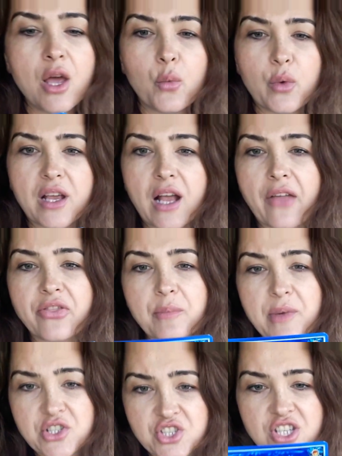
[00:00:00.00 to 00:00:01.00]
We got the
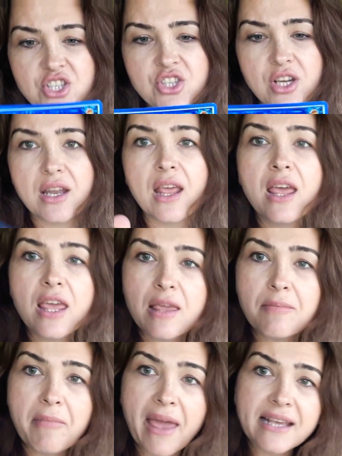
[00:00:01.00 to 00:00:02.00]
magician. He
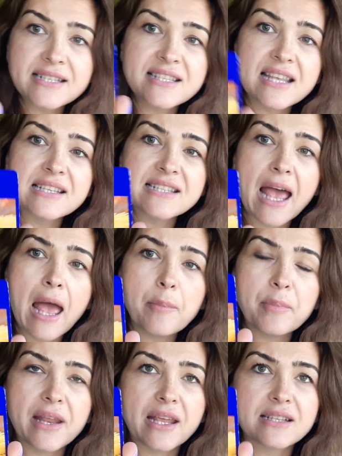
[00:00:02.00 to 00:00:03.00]
makes things
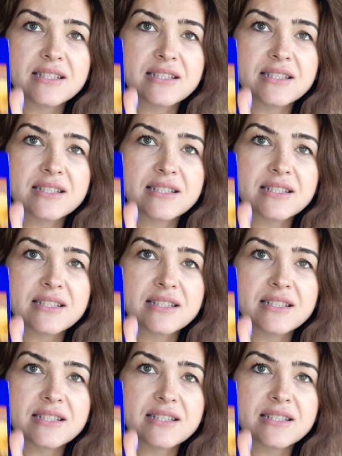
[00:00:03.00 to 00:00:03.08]
happening.